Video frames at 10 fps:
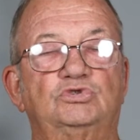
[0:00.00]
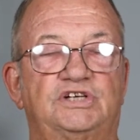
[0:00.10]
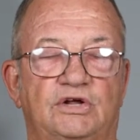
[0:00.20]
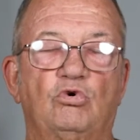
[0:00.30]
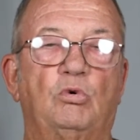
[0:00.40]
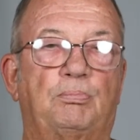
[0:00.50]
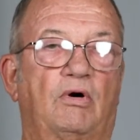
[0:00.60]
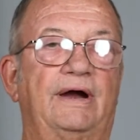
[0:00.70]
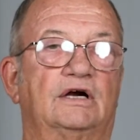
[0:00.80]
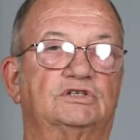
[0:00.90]
general
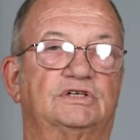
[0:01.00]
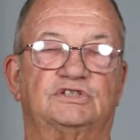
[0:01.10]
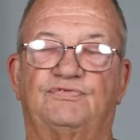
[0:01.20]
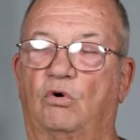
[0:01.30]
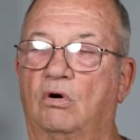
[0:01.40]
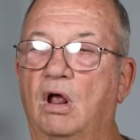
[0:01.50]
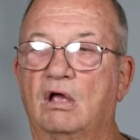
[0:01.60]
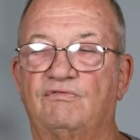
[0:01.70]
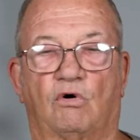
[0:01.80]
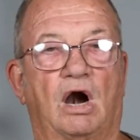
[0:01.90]
prayers, it's for,
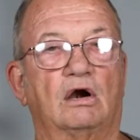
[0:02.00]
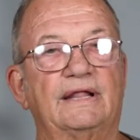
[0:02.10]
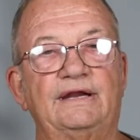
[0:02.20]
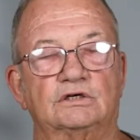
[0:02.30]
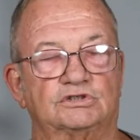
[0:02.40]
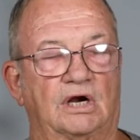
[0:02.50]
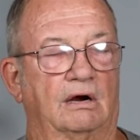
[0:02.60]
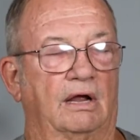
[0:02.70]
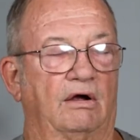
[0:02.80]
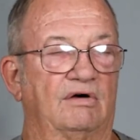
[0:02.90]
for our leaders our,
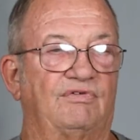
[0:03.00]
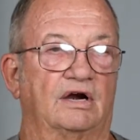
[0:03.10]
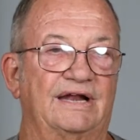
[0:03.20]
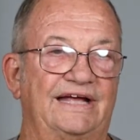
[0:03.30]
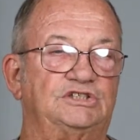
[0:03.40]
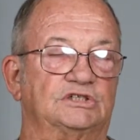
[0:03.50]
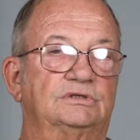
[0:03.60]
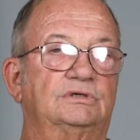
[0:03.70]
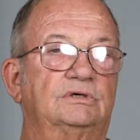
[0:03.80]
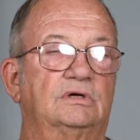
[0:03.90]
of our nation,
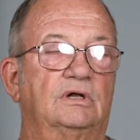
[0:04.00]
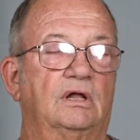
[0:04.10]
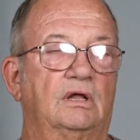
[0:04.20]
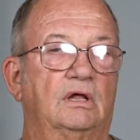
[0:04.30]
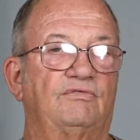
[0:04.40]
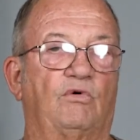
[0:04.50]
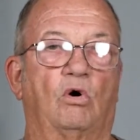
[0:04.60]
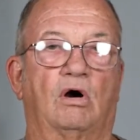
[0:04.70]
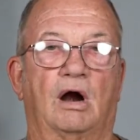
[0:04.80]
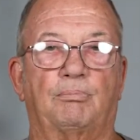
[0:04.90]

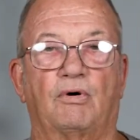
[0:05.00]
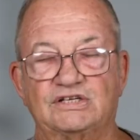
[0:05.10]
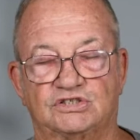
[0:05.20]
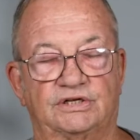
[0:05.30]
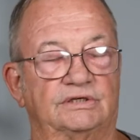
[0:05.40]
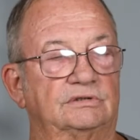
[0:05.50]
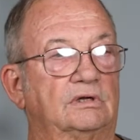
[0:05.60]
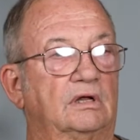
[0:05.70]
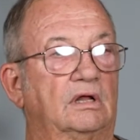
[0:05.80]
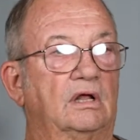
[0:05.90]
for our president,
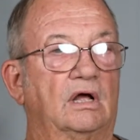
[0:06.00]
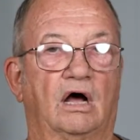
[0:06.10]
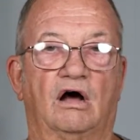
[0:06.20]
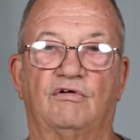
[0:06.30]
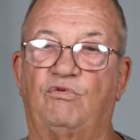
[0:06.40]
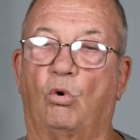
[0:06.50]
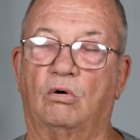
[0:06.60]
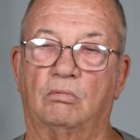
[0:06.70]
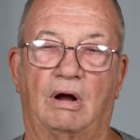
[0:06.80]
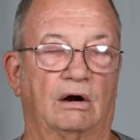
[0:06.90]
uh,
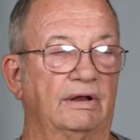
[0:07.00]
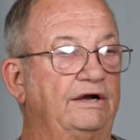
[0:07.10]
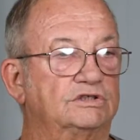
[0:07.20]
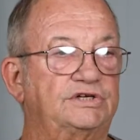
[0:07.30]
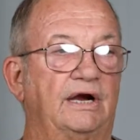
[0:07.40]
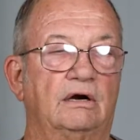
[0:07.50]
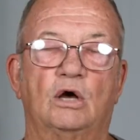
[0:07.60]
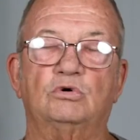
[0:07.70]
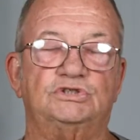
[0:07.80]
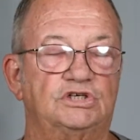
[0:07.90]
for our leaders here in
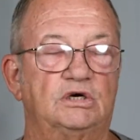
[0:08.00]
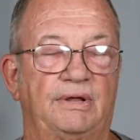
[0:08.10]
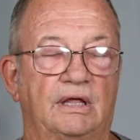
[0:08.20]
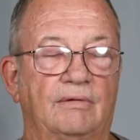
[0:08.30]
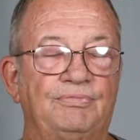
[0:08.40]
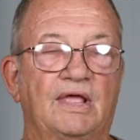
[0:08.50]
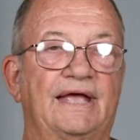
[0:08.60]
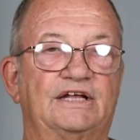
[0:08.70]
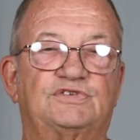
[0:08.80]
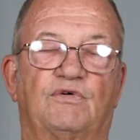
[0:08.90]
Okeechobee.
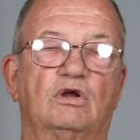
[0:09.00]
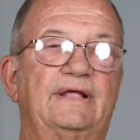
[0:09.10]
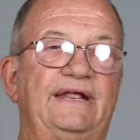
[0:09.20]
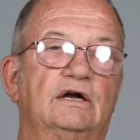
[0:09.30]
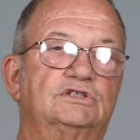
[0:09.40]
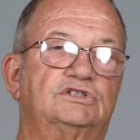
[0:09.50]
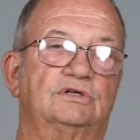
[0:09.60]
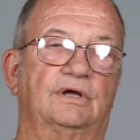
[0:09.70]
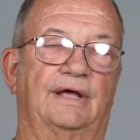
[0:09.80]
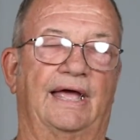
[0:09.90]
It's for leaders
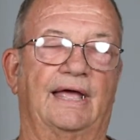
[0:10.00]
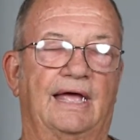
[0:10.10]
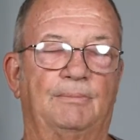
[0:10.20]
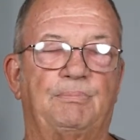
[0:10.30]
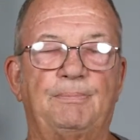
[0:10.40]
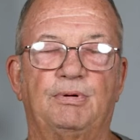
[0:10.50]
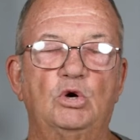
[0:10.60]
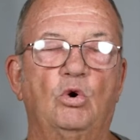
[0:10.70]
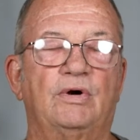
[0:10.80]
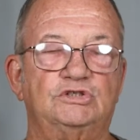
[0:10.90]
and people
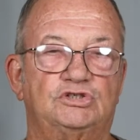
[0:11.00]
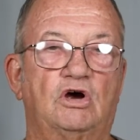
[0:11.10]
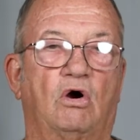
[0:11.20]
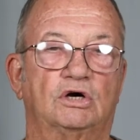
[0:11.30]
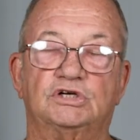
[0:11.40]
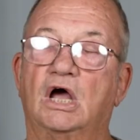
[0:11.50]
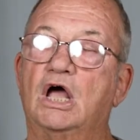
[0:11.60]
who are in charge